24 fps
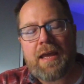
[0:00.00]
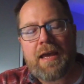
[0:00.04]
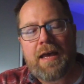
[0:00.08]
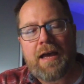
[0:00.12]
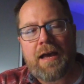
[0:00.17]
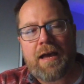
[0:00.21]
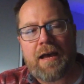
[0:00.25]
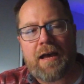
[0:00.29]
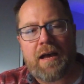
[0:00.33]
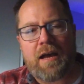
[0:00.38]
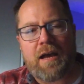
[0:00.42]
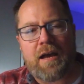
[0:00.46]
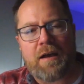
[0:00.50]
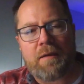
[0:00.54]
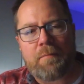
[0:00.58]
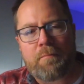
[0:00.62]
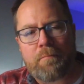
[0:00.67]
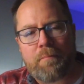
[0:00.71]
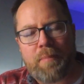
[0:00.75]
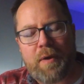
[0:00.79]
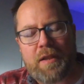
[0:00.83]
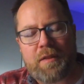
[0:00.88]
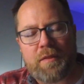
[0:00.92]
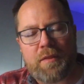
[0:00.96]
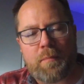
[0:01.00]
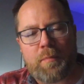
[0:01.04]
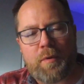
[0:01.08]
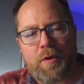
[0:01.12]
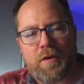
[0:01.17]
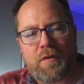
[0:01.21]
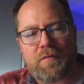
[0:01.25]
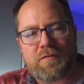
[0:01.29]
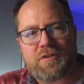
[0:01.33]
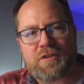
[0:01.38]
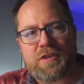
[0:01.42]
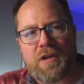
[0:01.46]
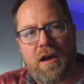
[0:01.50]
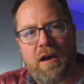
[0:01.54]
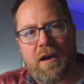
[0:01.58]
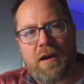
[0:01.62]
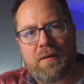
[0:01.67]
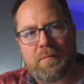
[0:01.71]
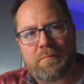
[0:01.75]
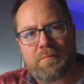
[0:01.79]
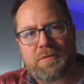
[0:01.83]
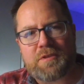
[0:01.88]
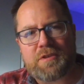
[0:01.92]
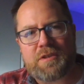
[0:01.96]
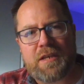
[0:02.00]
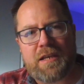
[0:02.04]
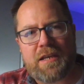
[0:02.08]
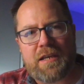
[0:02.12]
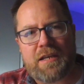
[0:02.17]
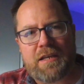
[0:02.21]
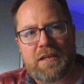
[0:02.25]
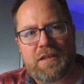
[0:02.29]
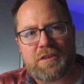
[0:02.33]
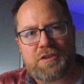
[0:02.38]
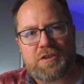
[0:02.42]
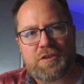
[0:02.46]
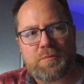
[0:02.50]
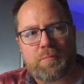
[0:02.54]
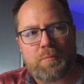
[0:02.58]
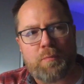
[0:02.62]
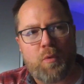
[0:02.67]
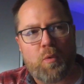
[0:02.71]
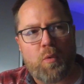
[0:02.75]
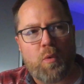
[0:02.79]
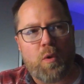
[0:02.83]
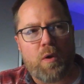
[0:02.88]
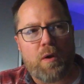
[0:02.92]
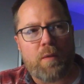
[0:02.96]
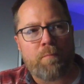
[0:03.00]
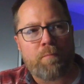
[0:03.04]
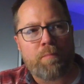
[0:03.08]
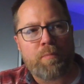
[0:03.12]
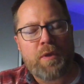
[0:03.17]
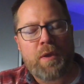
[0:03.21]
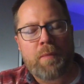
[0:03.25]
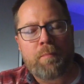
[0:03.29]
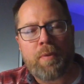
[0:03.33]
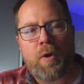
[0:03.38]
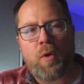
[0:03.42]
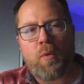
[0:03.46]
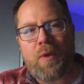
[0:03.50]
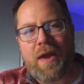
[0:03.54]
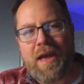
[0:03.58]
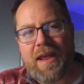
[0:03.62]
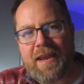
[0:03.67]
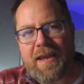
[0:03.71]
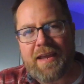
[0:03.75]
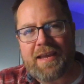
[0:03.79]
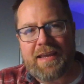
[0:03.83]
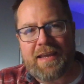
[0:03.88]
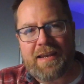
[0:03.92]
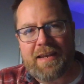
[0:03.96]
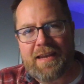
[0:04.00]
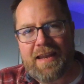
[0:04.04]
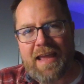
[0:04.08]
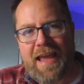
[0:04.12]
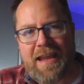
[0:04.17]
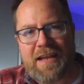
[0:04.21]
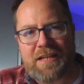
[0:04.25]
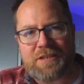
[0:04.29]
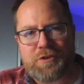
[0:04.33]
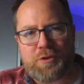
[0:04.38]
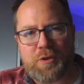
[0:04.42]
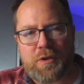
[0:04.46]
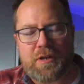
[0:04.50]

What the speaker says: But the book of Psalms is more poetic in nature.